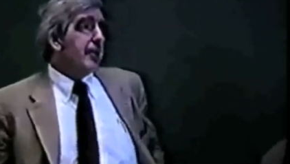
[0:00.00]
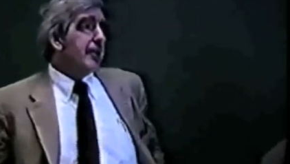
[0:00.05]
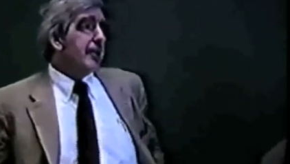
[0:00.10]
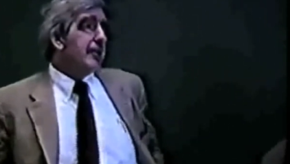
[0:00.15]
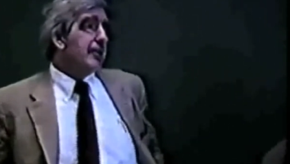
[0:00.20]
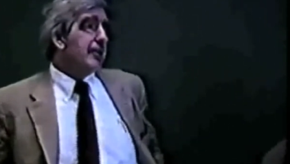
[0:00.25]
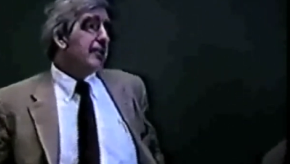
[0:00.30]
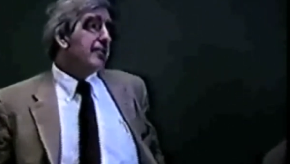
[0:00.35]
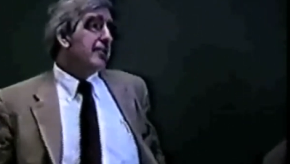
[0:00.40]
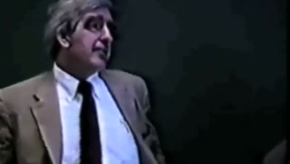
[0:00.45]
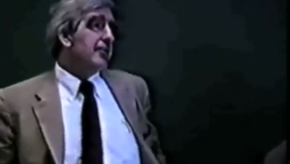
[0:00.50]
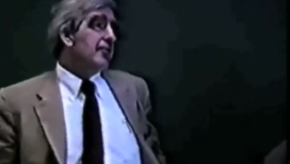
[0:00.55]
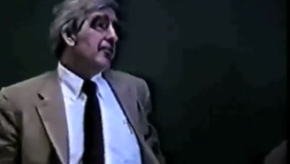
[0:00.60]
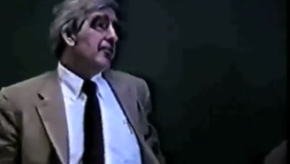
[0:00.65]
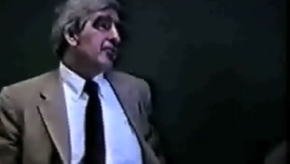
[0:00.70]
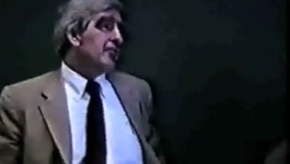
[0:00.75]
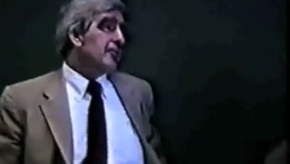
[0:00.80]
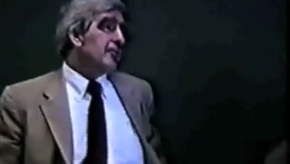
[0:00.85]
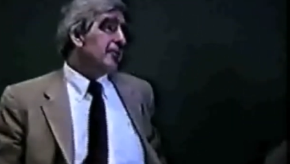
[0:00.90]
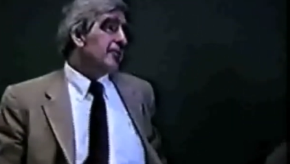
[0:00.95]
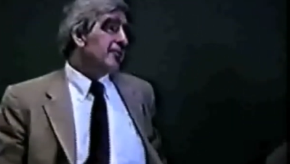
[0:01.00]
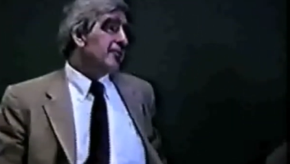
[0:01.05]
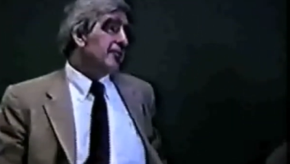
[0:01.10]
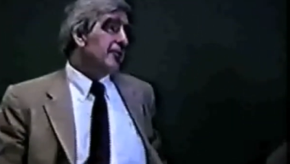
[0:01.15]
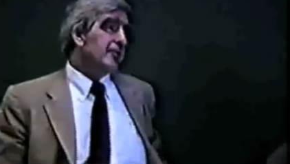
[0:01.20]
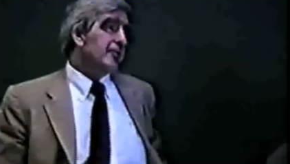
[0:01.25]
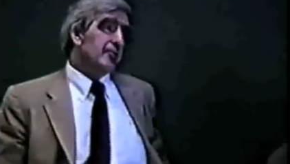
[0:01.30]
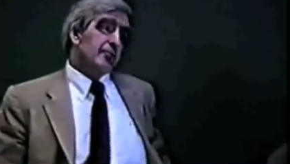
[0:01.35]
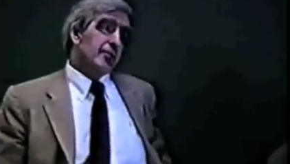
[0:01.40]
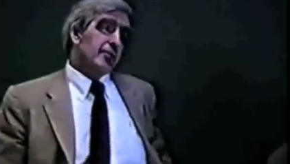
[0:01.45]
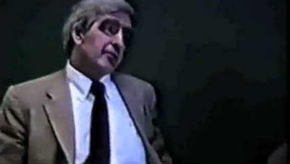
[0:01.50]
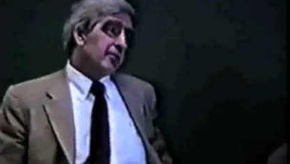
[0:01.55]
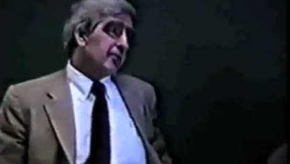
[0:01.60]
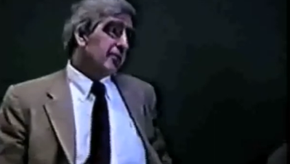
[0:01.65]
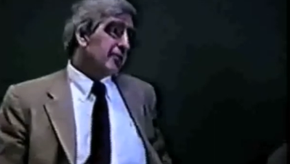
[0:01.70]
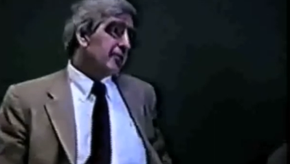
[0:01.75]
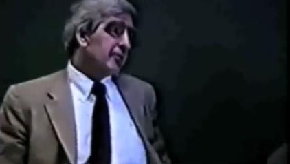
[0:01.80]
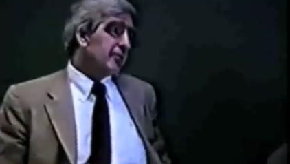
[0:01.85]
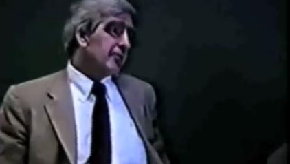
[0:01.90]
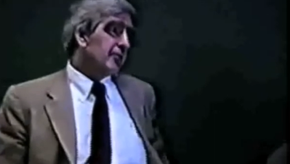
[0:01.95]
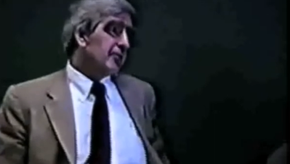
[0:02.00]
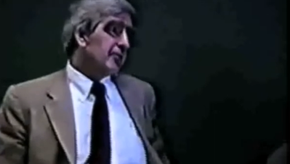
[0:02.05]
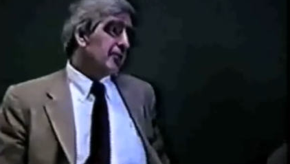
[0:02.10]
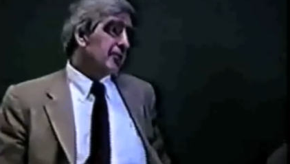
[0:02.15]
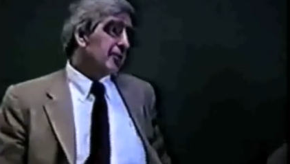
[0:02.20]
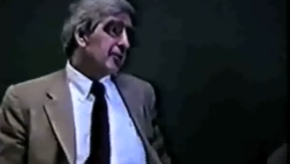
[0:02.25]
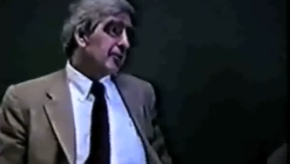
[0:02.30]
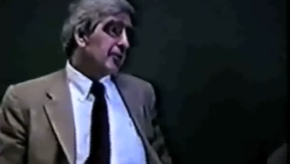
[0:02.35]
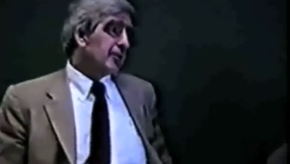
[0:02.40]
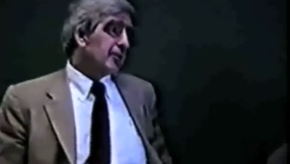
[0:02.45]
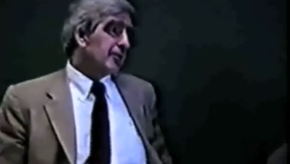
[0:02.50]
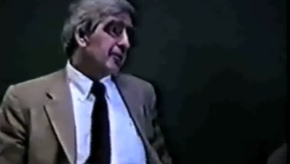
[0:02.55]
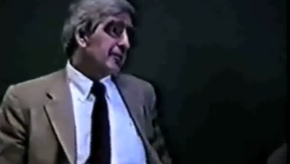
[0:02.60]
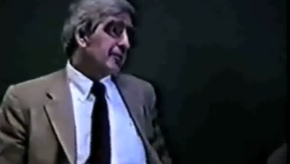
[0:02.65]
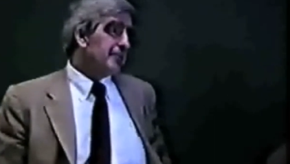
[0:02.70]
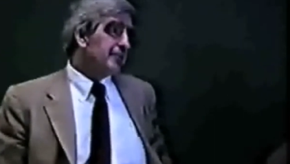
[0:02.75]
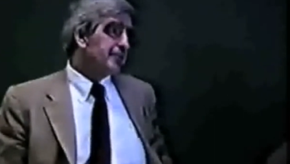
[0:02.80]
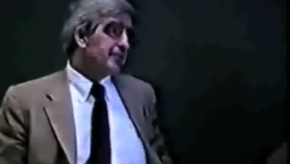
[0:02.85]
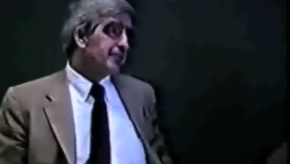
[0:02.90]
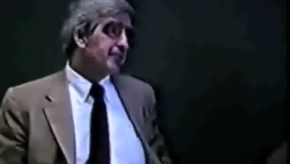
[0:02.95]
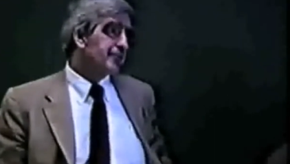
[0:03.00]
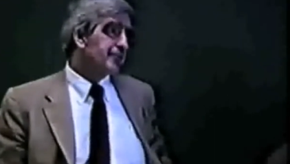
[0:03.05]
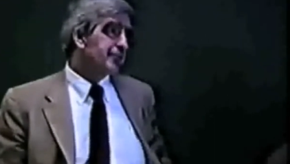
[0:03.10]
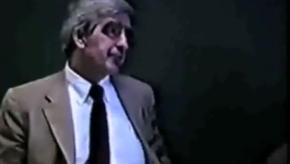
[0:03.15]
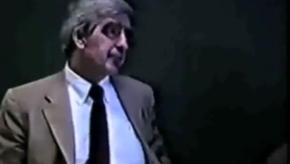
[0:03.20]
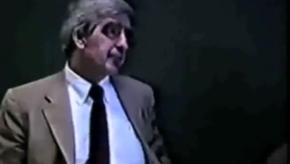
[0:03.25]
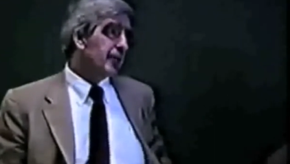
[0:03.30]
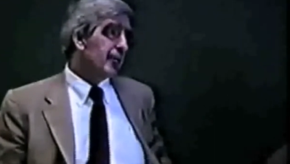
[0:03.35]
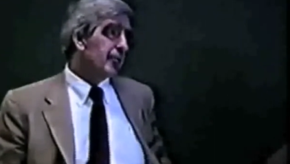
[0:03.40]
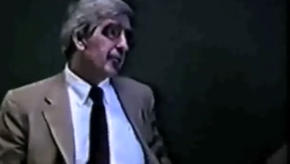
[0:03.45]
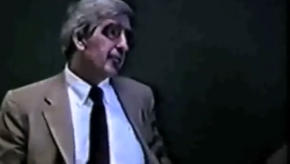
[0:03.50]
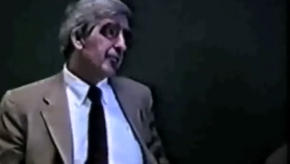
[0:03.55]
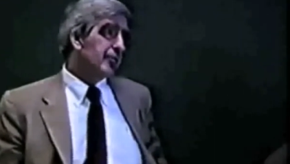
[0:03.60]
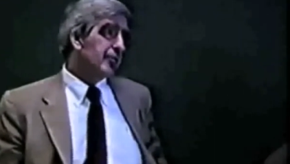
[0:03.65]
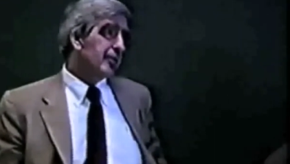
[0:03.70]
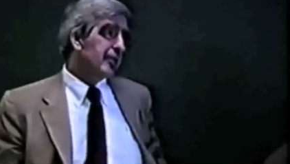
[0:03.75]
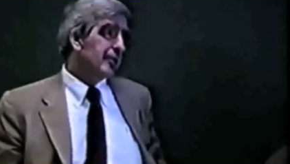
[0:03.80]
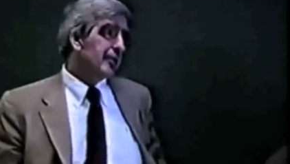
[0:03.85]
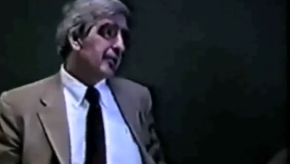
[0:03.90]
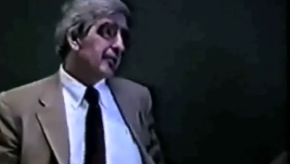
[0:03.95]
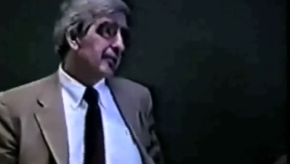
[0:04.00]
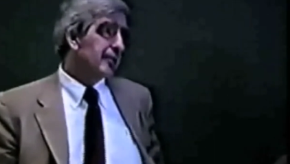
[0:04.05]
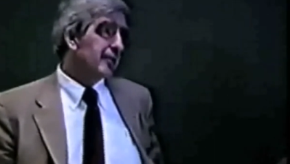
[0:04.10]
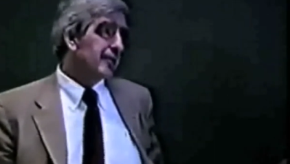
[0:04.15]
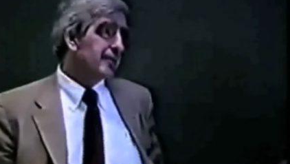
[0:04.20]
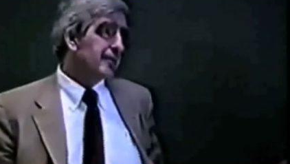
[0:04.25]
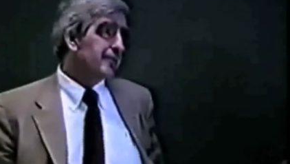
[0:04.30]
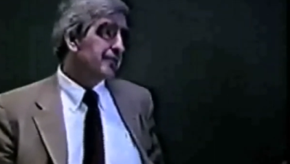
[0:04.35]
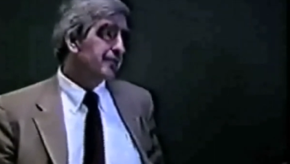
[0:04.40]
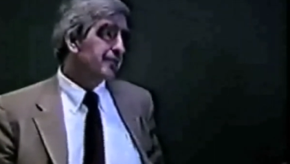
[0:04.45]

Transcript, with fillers: I guess the earliest visit wasn't until uh, probably uh,